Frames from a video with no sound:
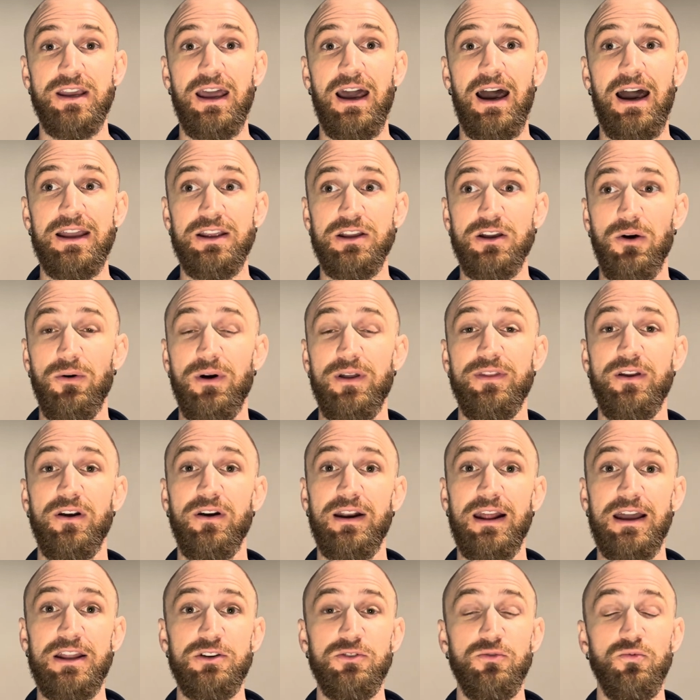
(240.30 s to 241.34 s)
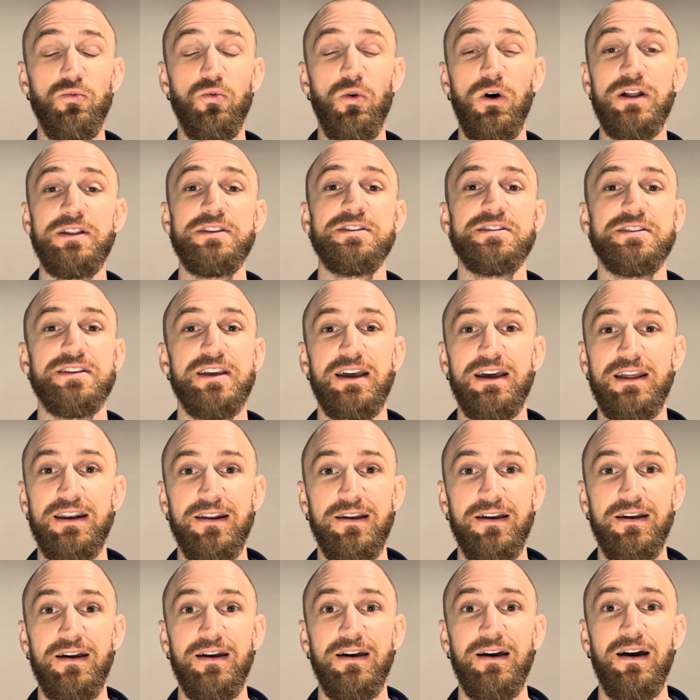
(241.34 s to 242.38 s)
I go in there and I do one
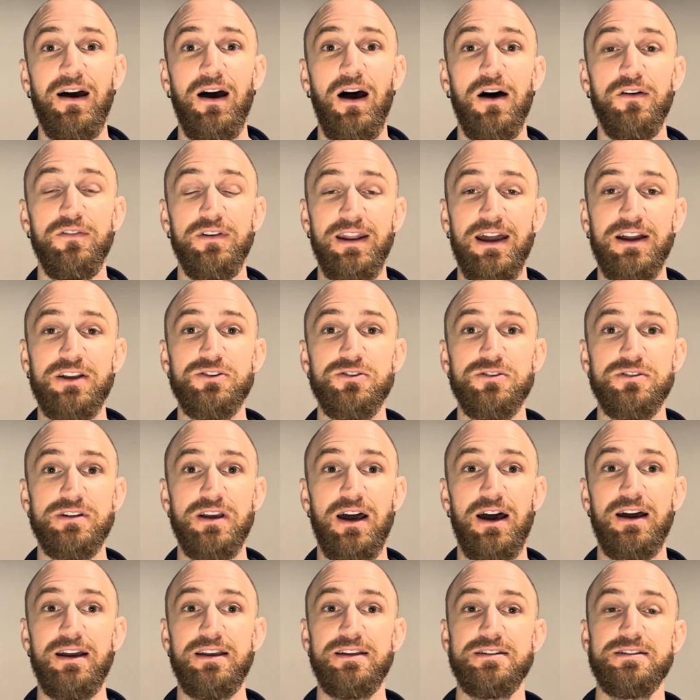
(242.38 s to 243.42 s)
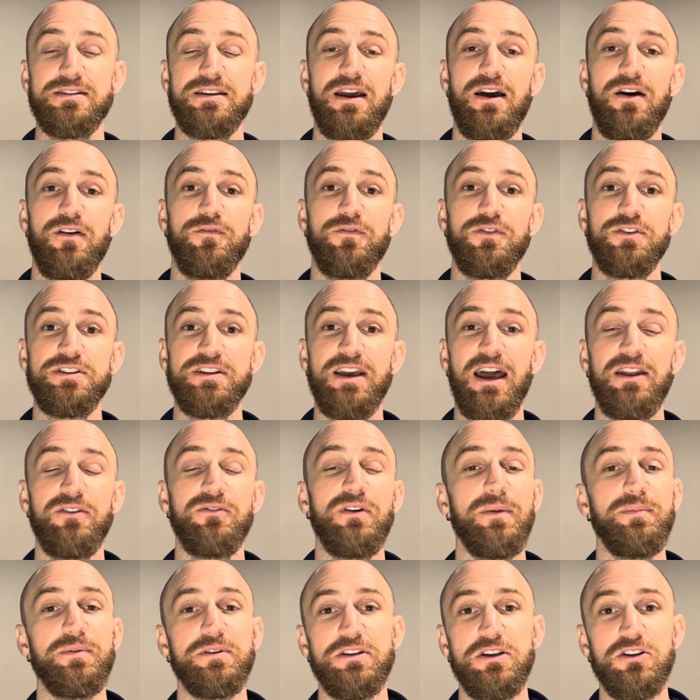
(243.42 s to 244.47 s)
set of an exercise for 10
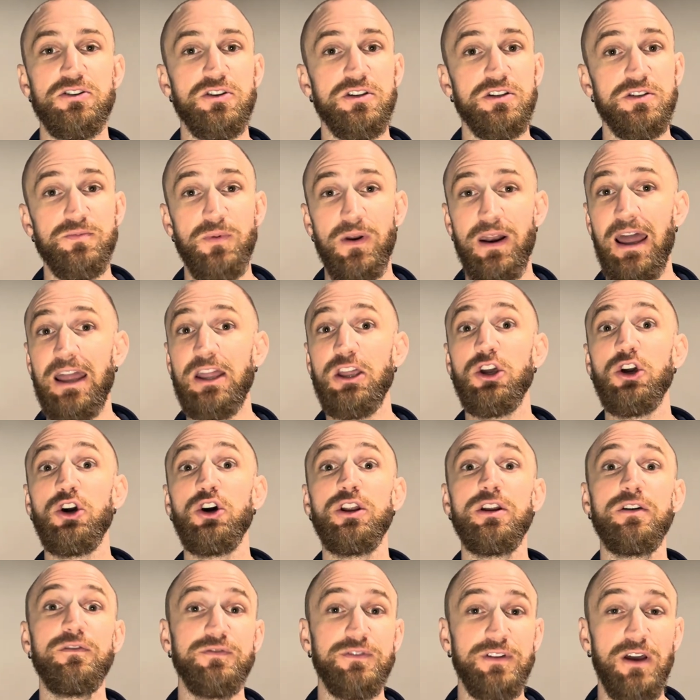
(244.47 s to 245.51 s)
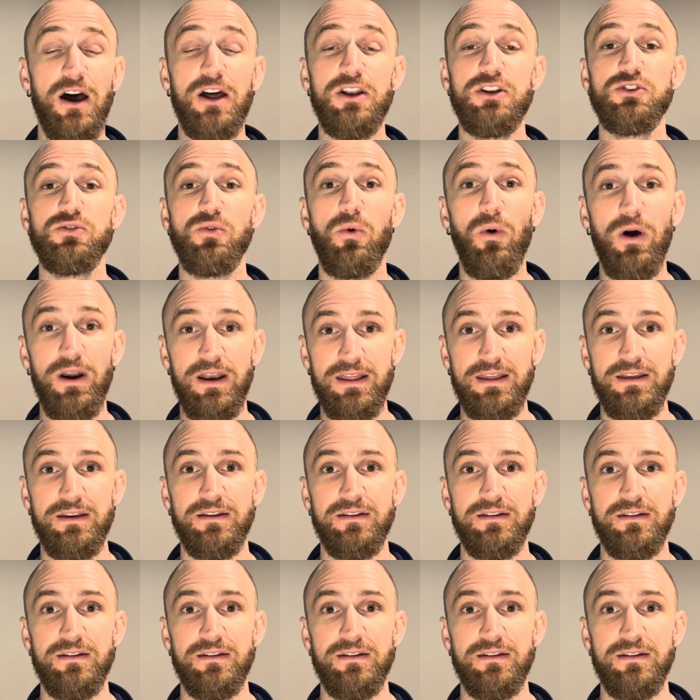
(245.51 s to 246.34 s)
repetitions, but I could have done 20.